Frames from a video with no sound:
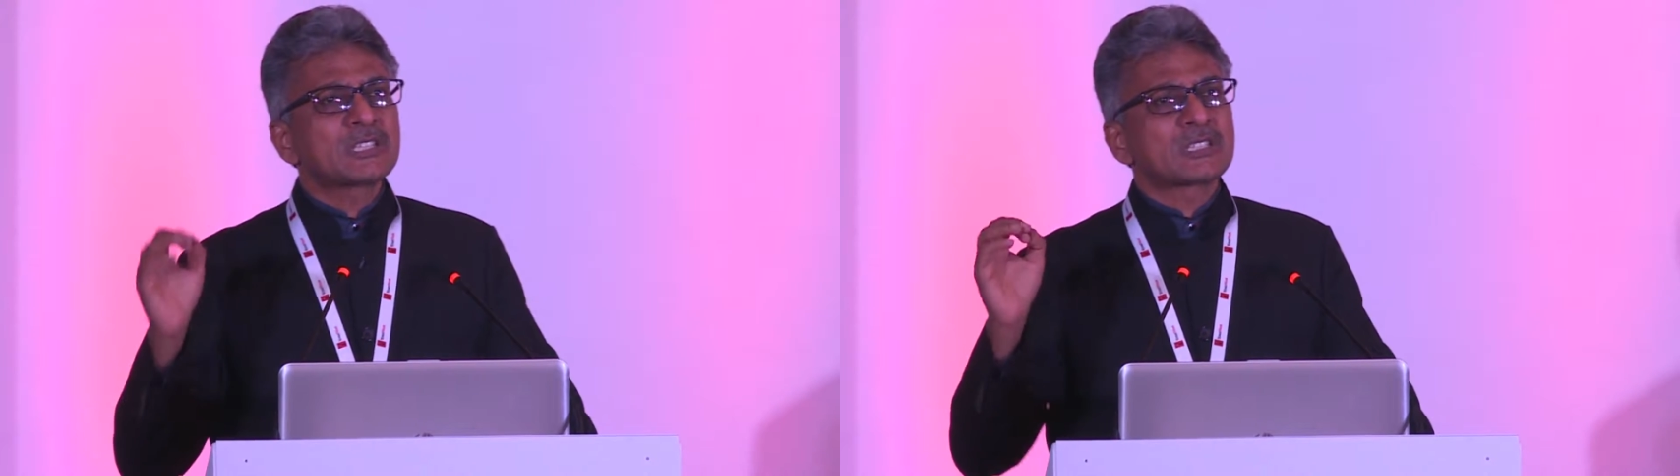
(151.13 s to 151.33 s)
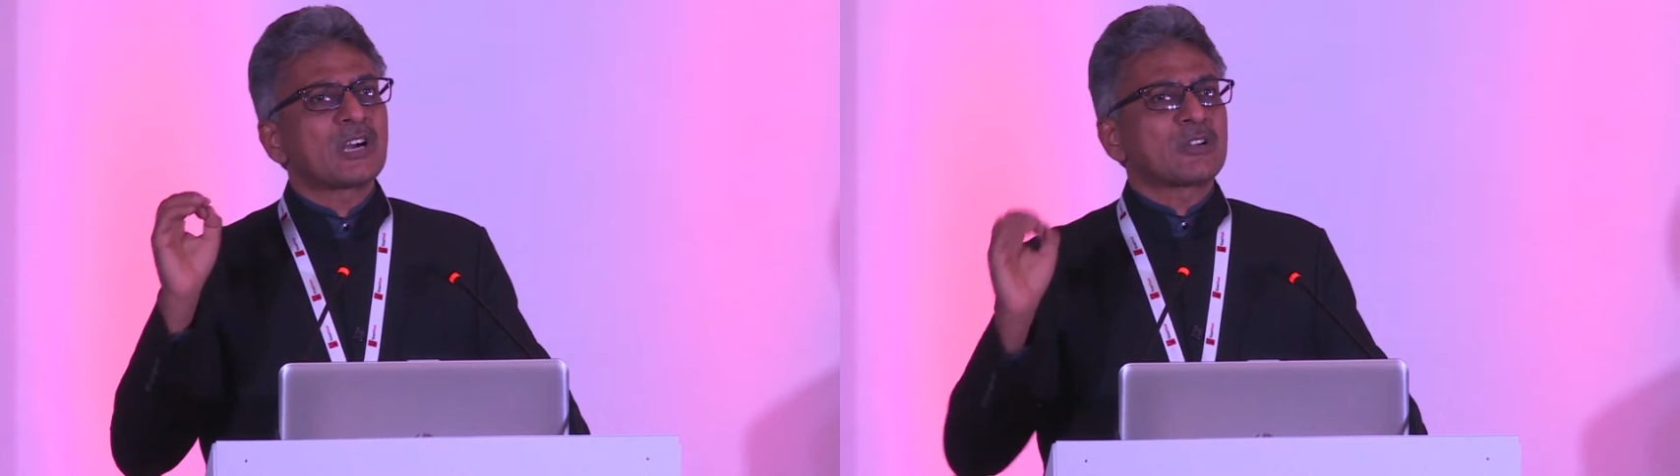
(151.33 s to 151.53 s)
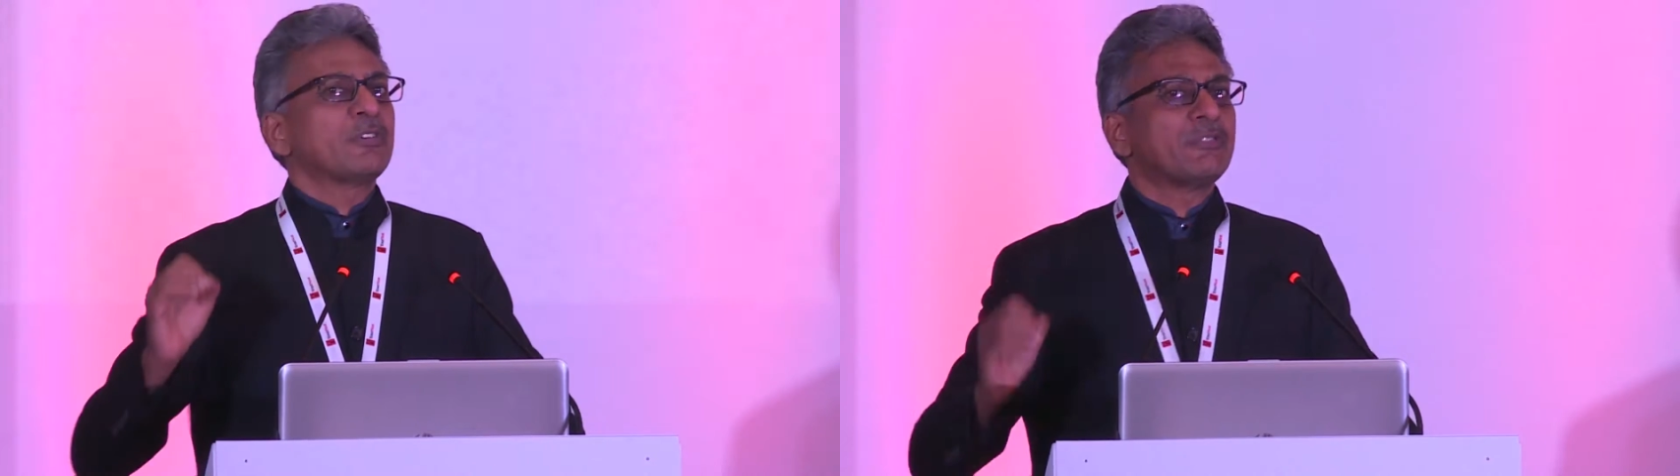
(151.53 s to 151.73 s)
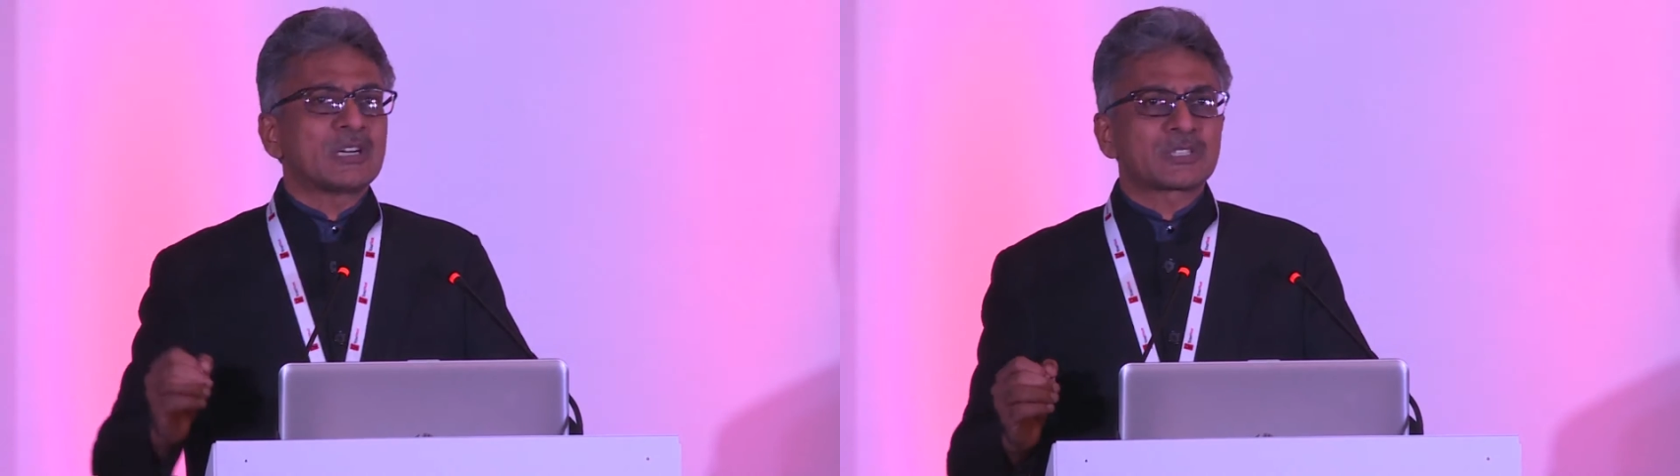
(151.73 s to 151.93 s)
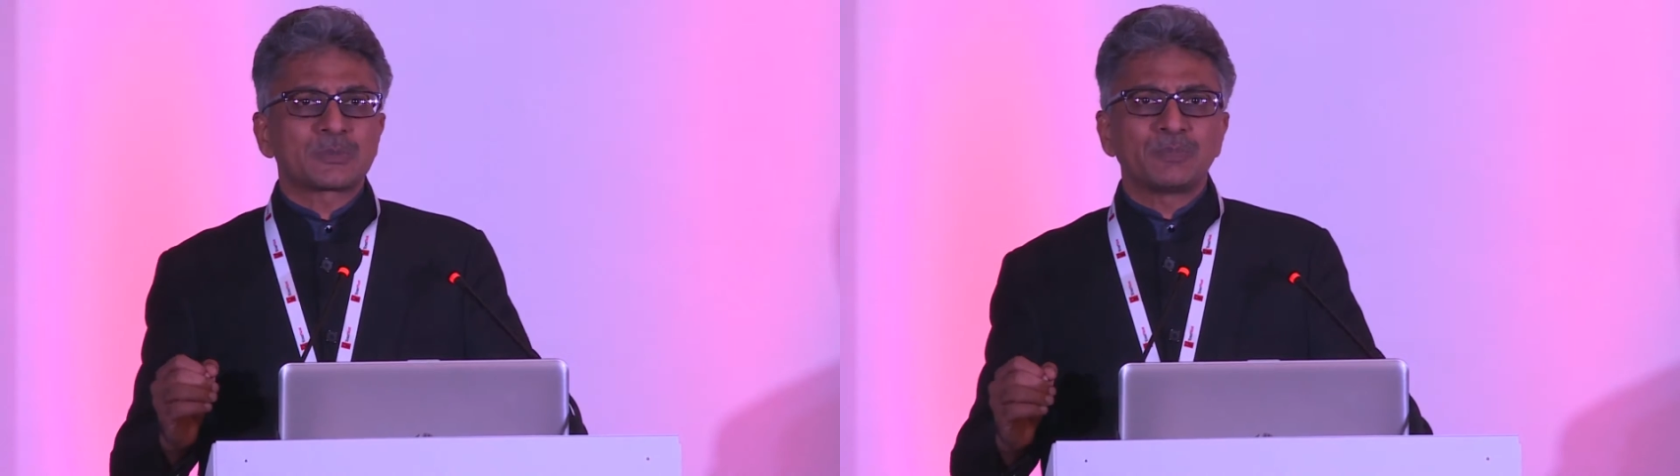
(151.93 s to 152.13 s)
startup of
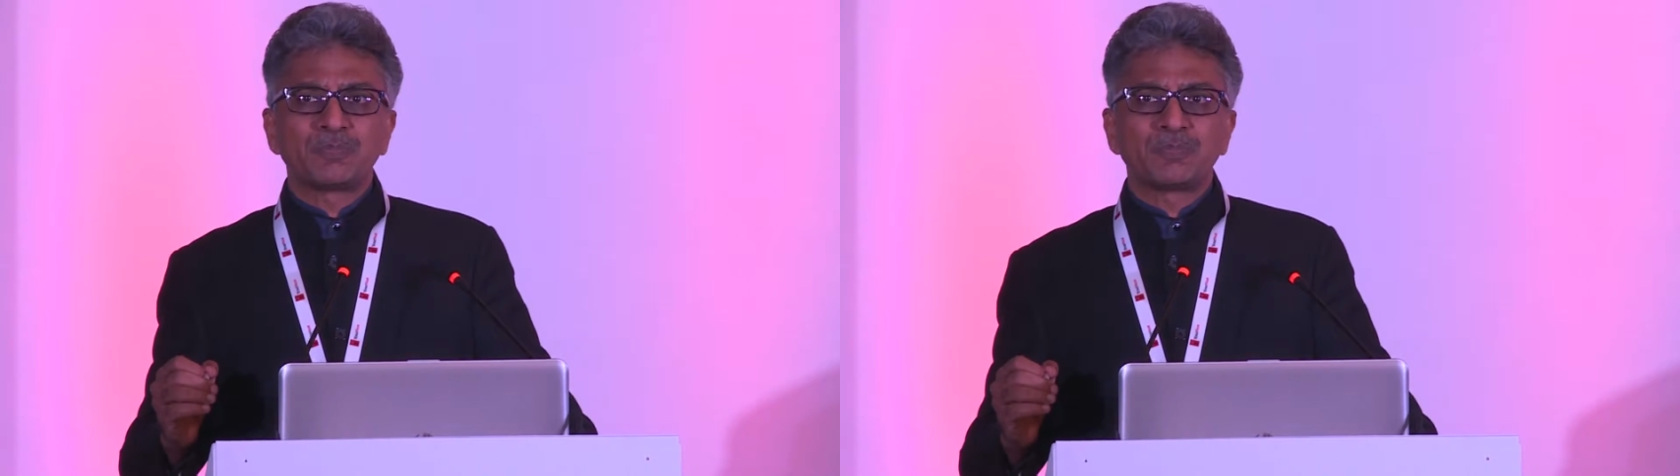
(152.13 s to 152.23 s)
ours